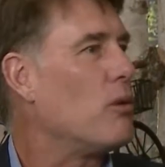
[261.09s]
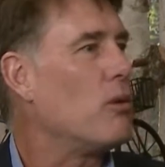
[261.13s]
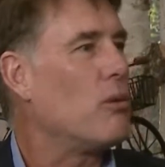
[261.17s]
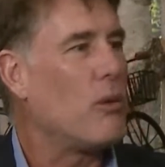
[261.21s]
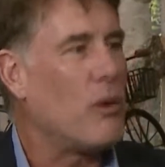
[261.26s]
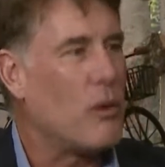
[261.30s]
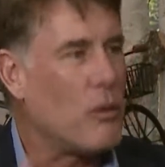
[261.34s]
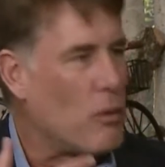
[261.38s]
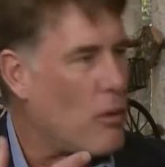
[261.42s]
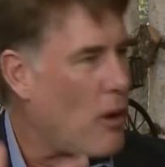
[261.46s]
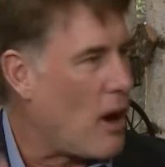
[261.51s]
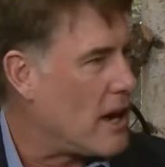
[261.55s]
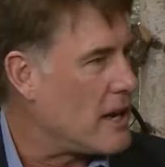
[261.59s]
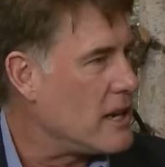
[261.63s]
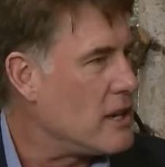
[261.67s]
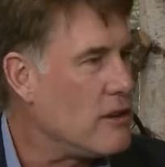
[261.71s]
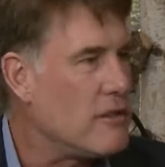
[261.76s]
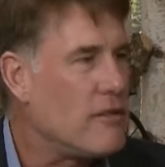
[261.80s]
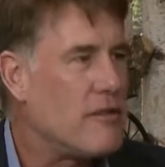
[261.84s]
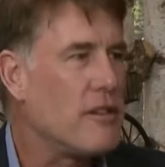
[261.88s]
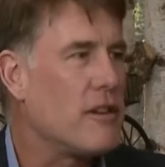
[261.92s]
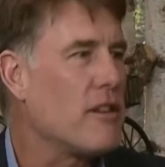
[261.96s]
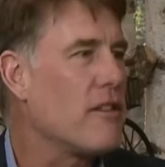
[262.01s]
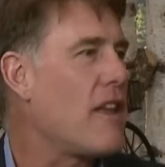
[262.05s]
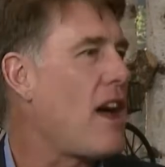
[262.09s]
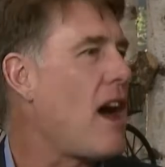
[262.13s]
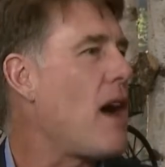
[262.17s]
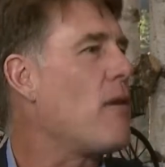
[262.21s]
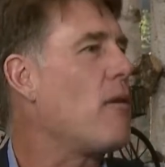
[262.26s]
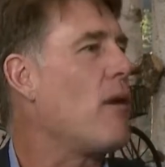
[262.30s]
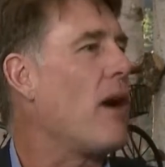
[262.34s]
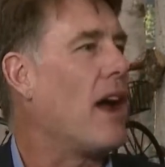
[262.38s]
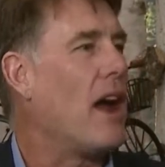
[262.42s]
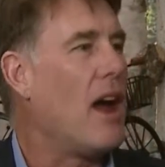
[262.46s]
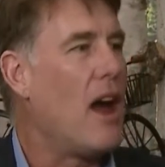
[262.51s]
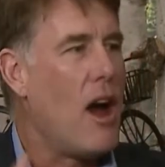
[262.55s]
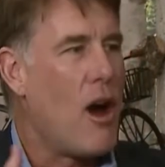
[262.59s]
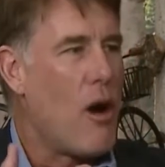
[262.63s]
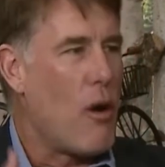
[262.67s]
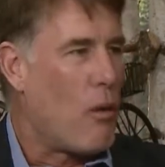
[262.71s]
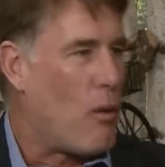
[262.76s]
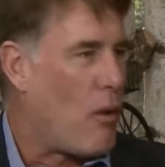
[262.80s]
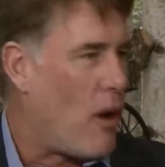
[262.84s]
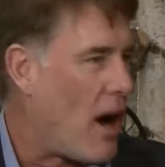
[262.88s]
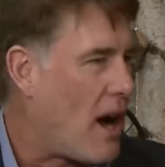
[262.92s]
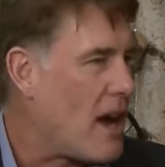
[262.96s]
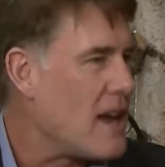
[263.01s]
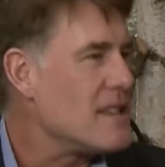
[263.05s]
wh why do you feel that way?
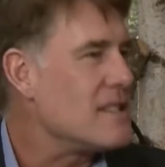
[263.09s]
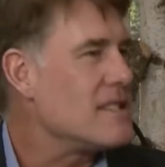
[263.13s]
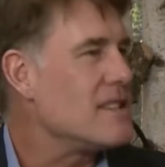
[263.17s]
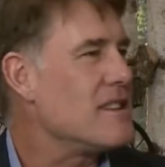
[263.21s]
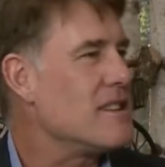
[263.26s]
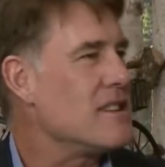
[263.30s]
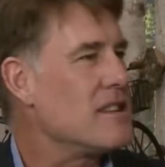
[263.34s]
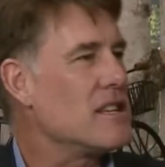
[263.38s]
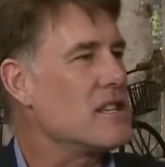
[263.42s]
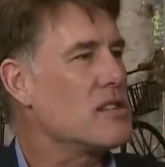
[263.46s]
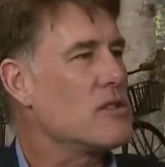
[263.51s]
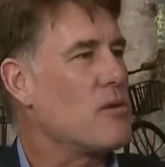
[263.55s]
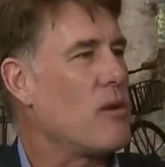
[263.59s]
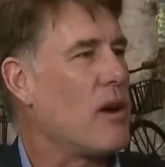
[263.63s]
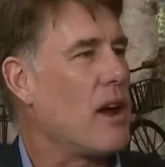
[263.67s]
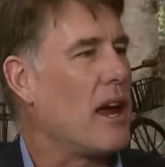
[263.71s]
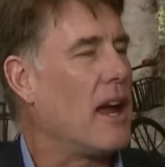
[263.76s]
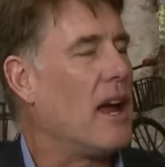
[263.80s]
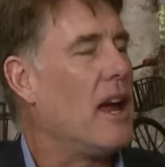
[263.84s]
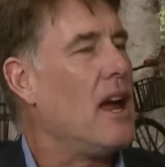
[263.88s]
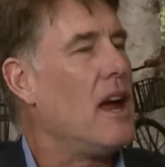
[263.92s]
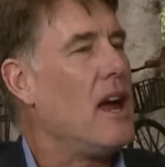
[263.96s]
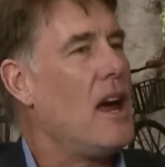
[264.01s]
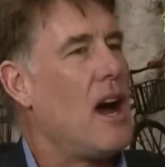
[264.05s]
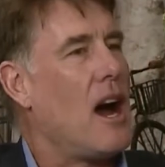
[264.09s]
Why is it this way?